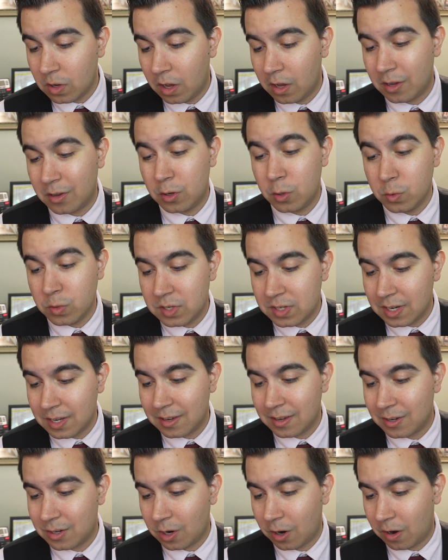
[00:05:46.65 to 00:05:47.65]

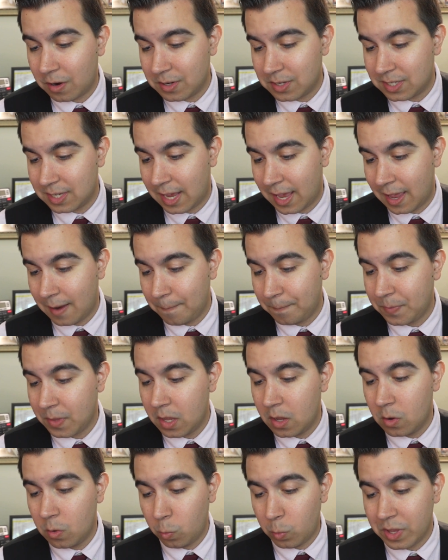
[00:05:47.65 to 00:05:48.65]
acoustic guitar set
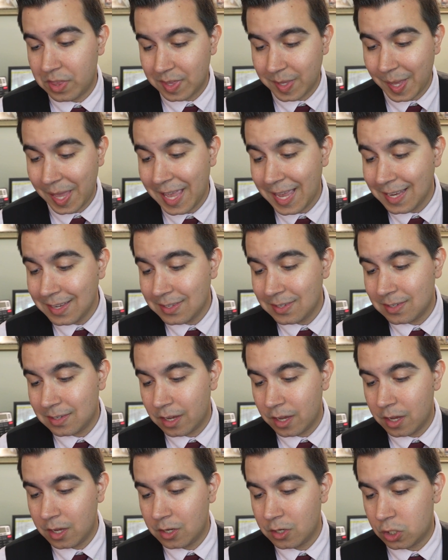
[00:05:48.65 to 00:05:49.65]
with
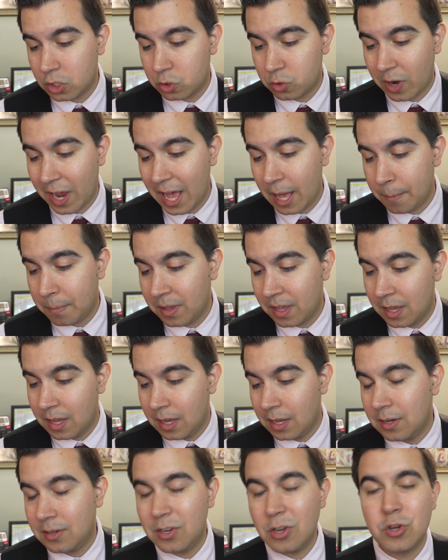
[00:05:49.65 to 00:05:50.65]
case, strap,
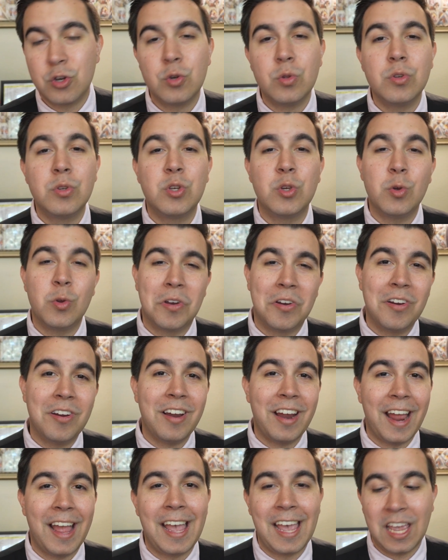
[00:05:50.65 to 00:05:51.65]
digital
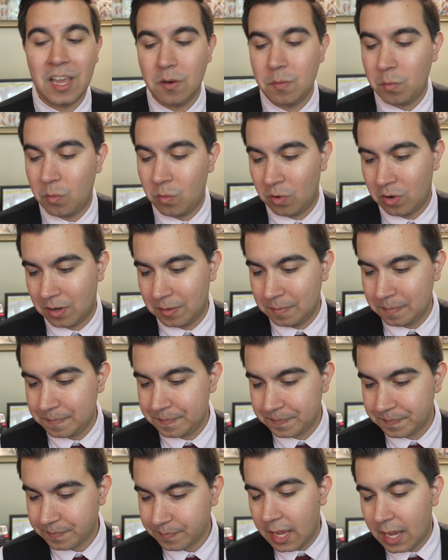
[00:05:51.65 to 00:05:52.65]
tuner, and more.
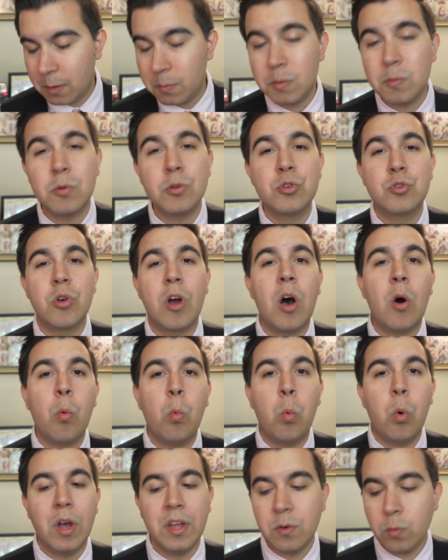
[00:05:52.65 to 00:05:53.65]
And we will draw
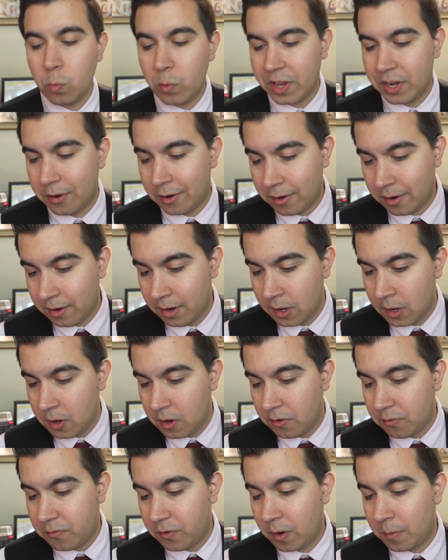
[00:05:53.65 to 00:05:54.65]
one winner
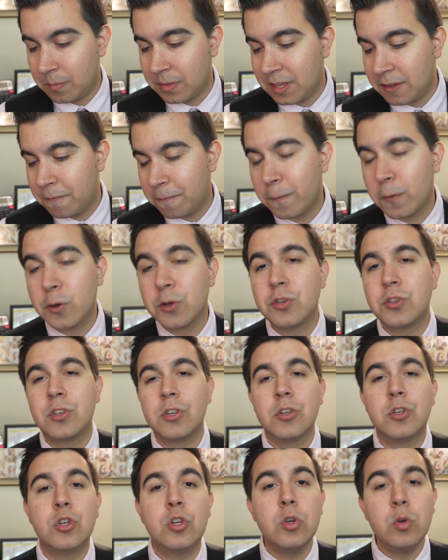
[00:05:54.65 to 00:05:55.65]
from the
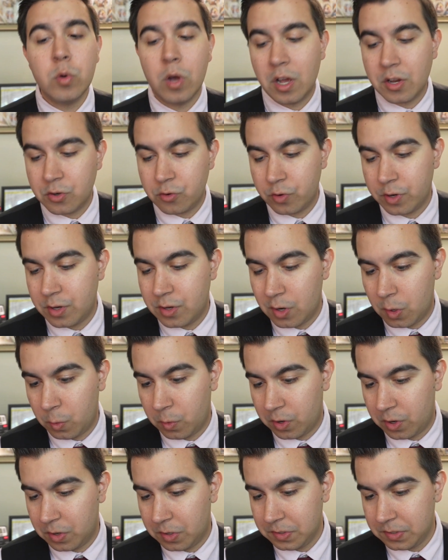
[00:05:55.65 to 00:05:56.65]
first 200
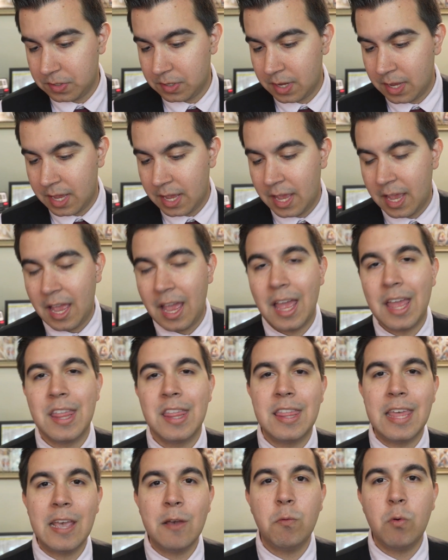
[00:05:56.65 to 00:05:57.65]
donors,
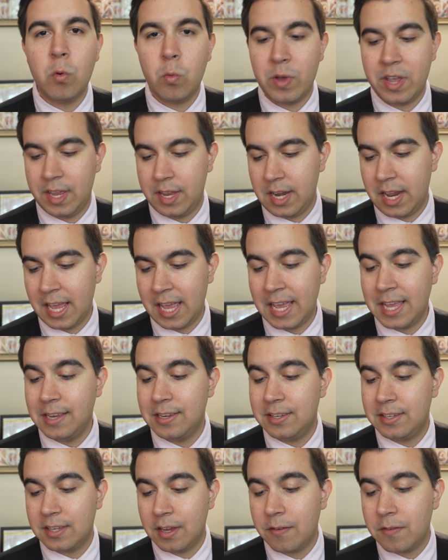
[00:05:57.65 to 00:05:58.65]
and they will win a
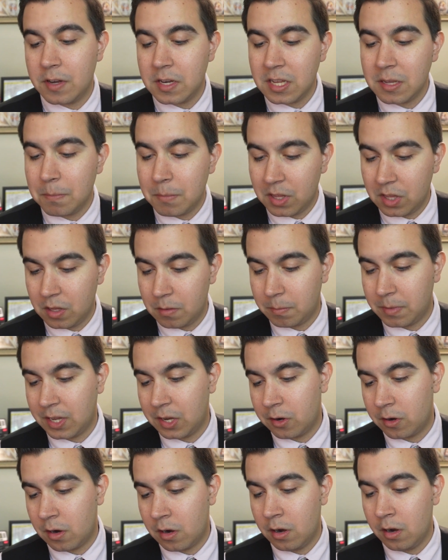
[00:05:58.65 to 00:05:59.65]

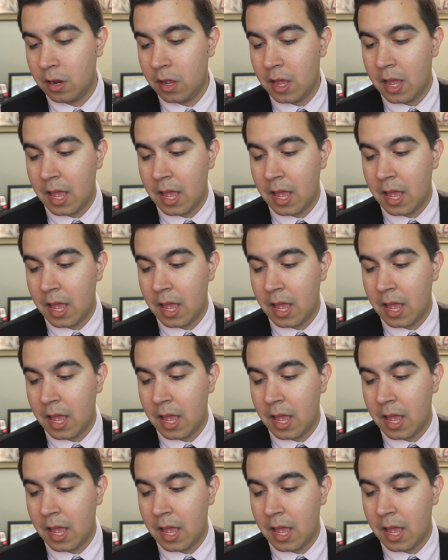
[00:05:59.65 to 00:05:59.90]
70mm